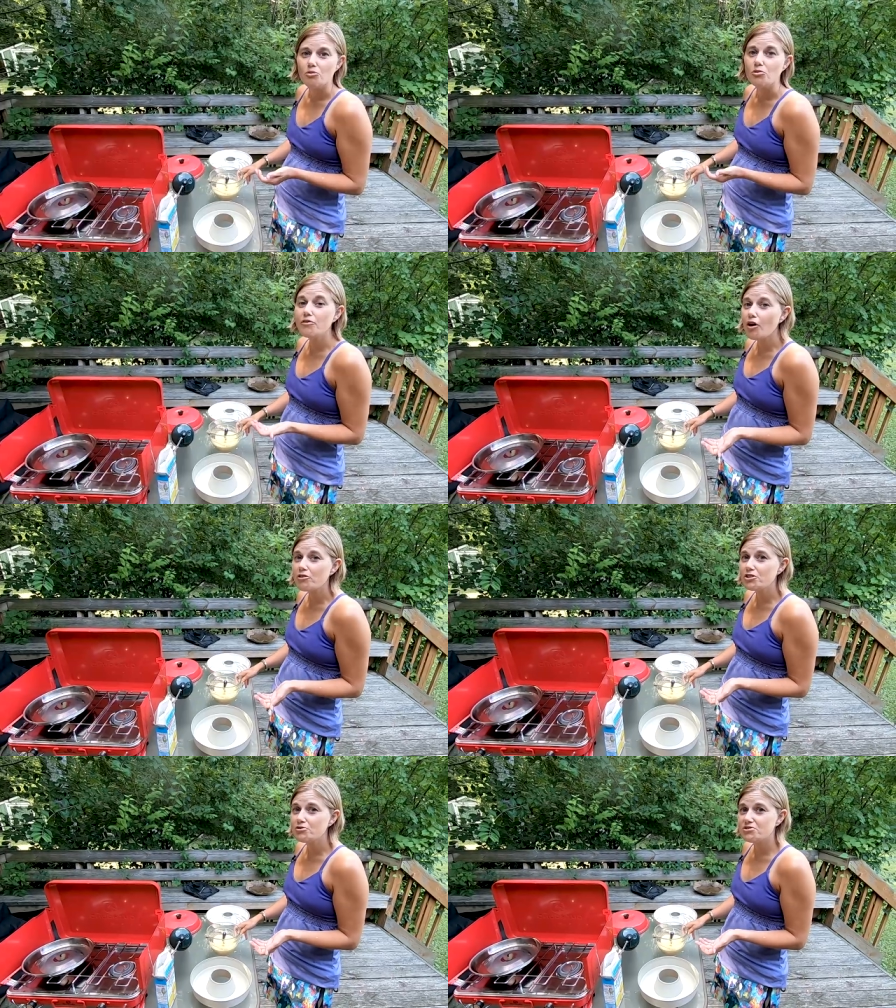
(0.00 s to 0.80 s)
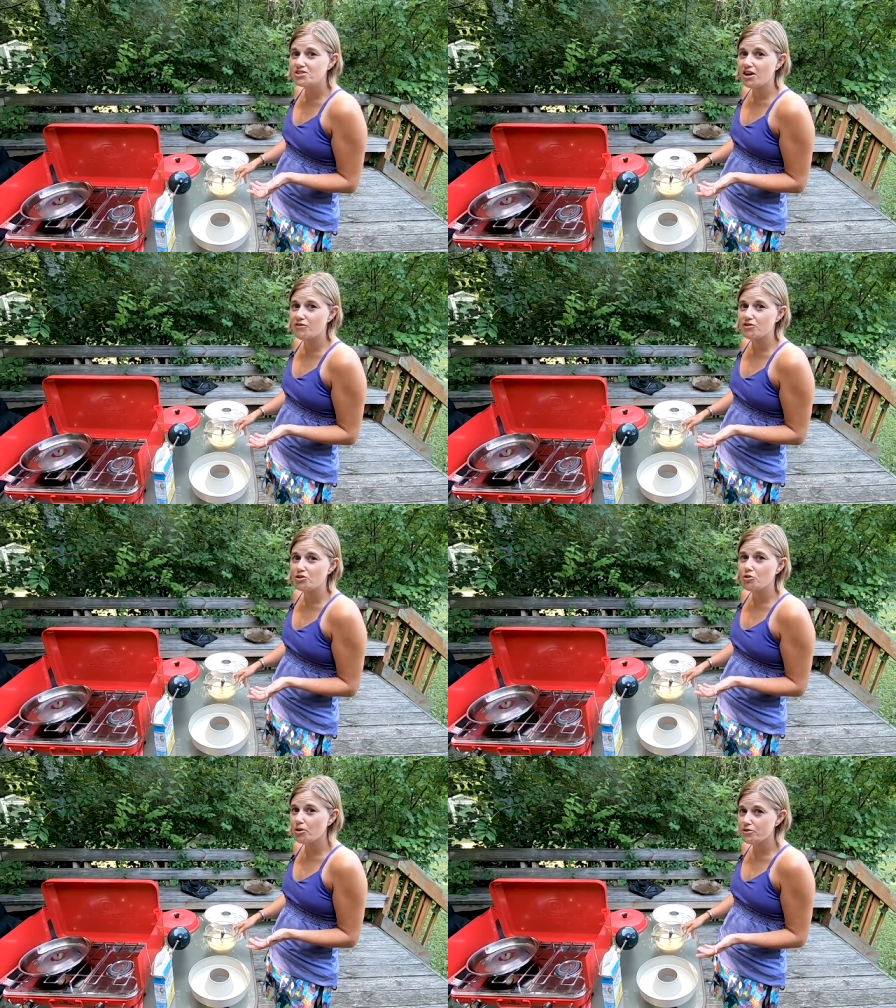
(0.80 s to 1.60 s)
We've already used the
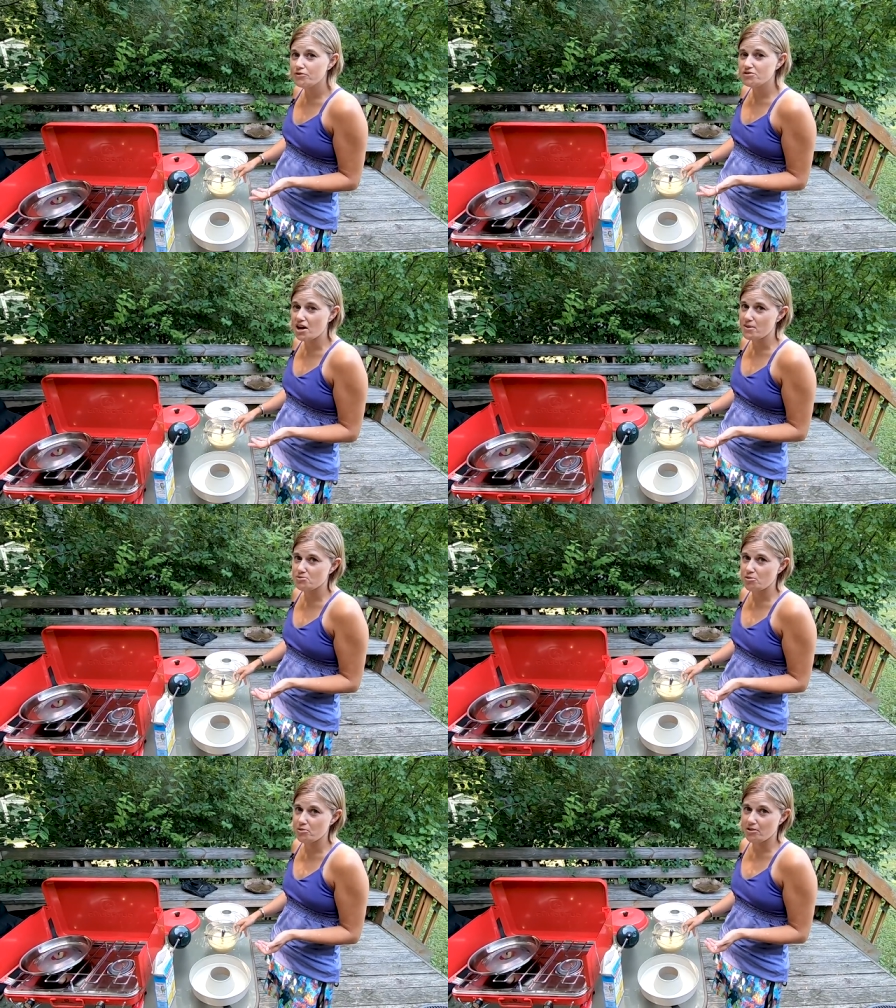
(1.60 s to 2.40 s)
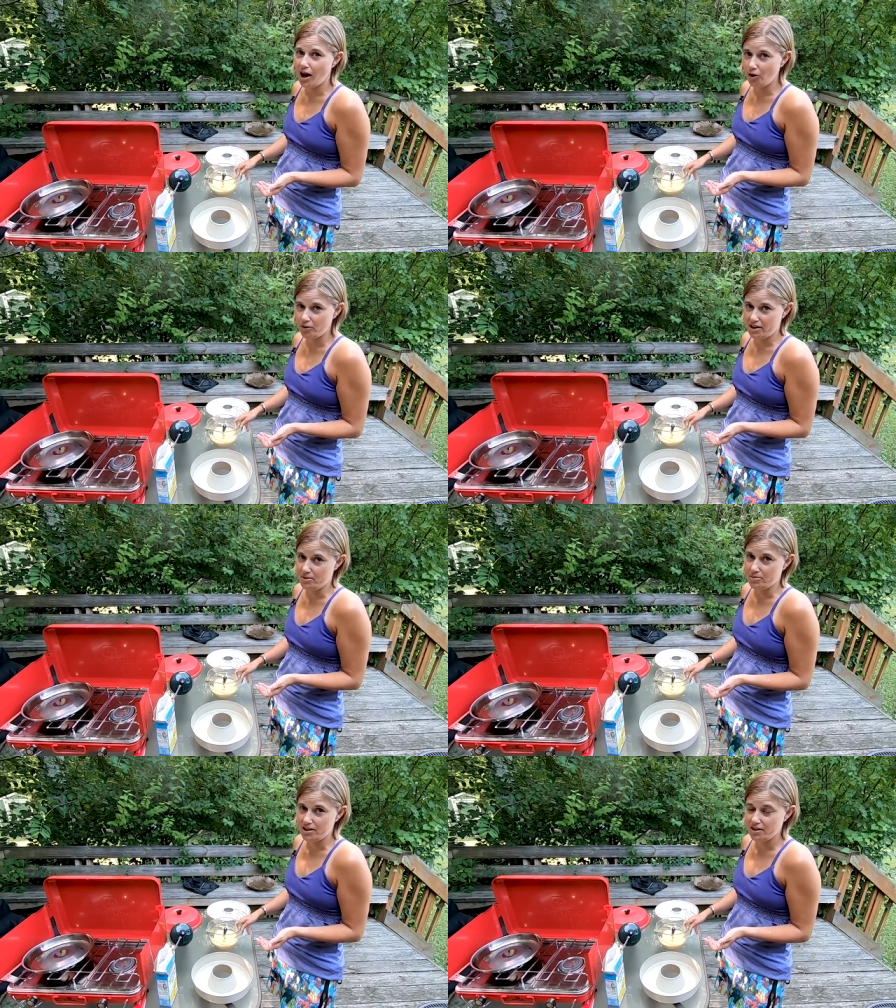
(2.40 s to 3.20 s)
oven quite a few times while we were out
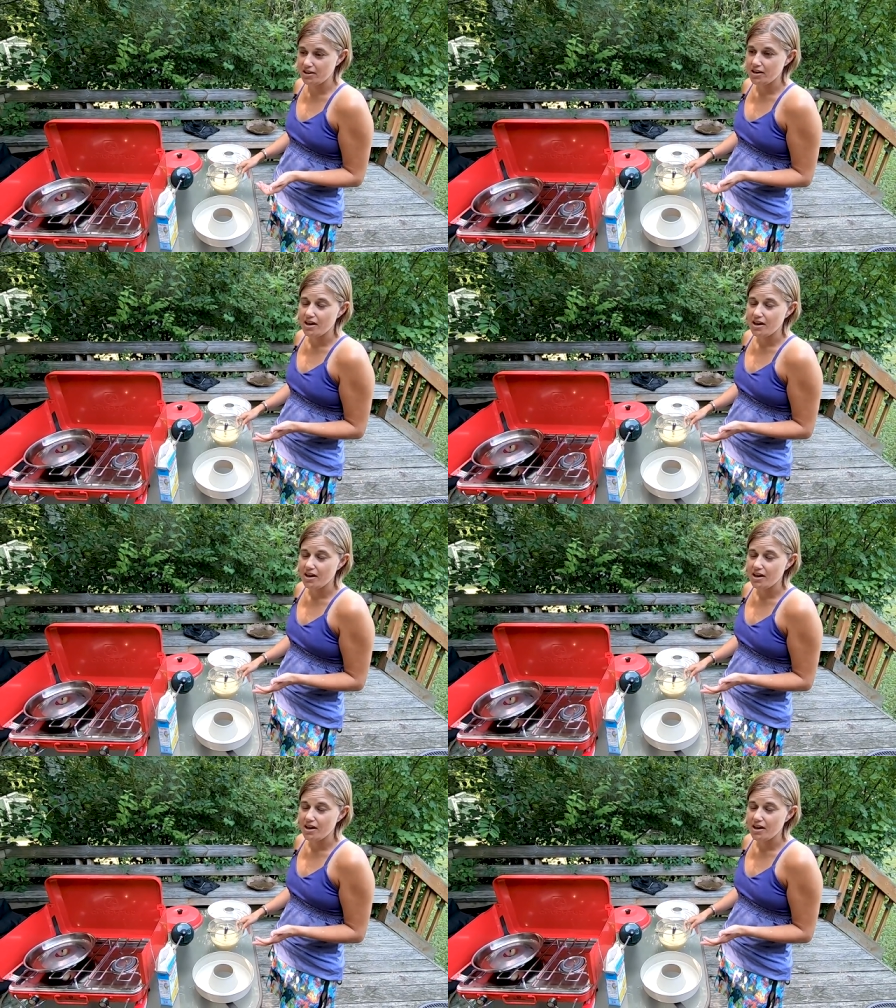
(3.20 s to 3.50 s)
camping